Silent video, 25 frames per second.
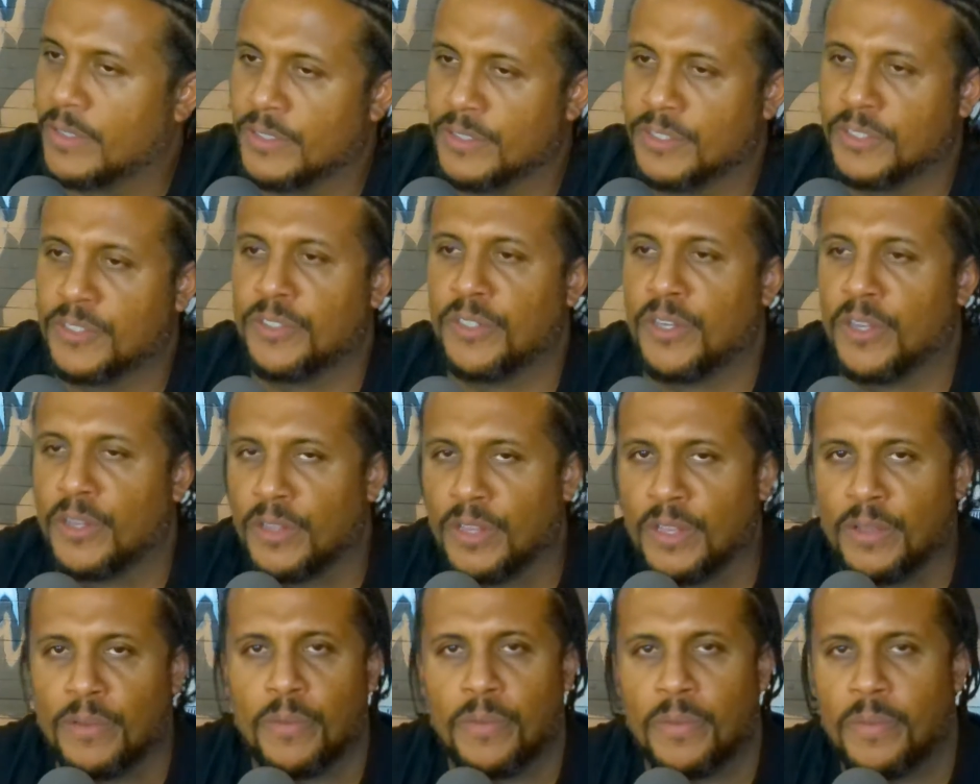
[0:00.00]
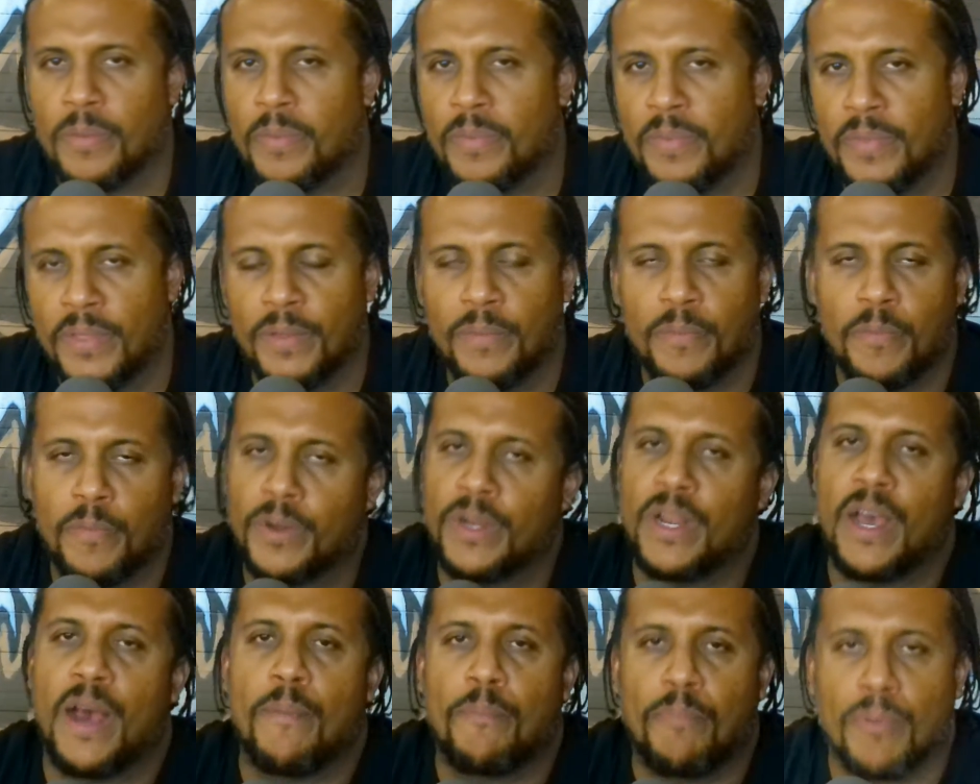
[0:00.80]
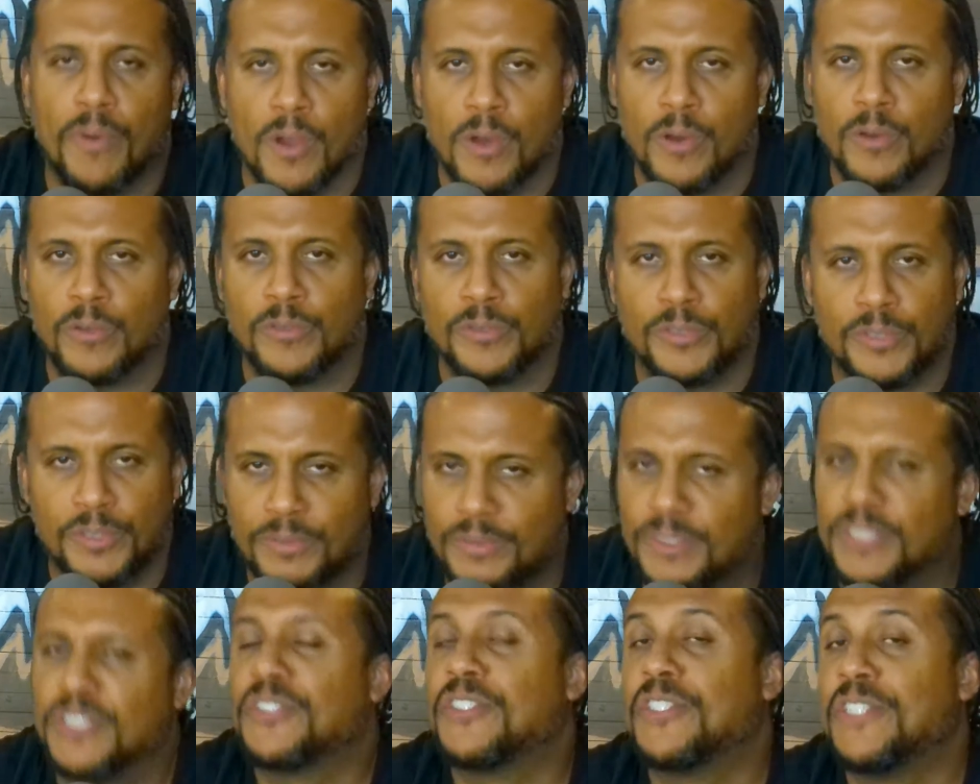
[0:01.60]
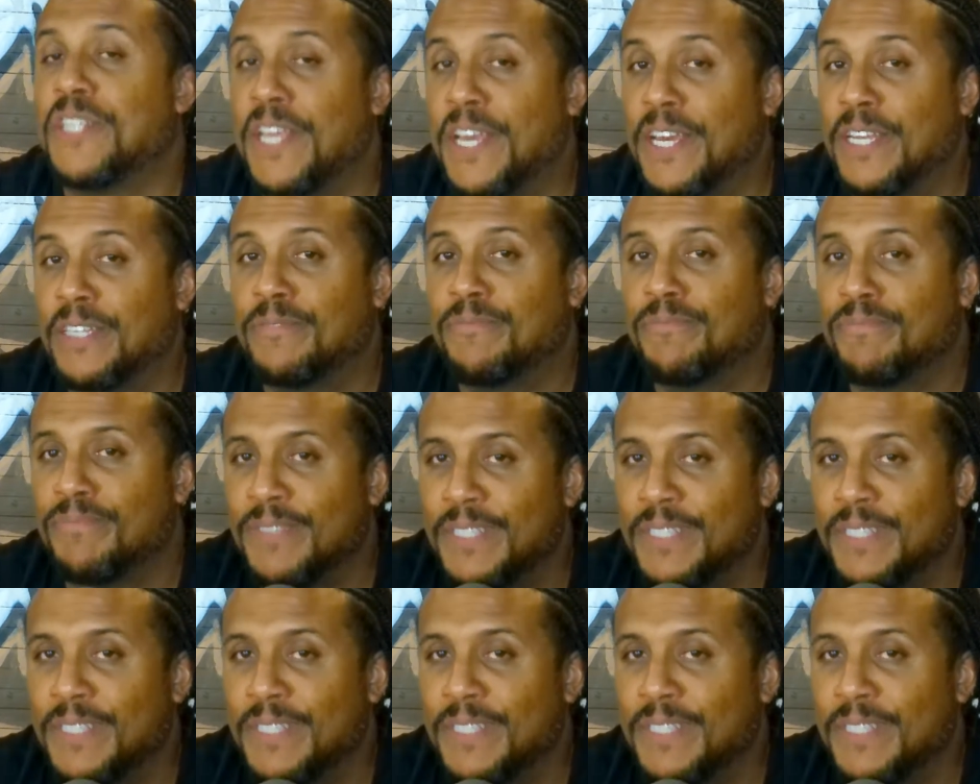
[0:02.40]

because you know, look, we're not pros just yet,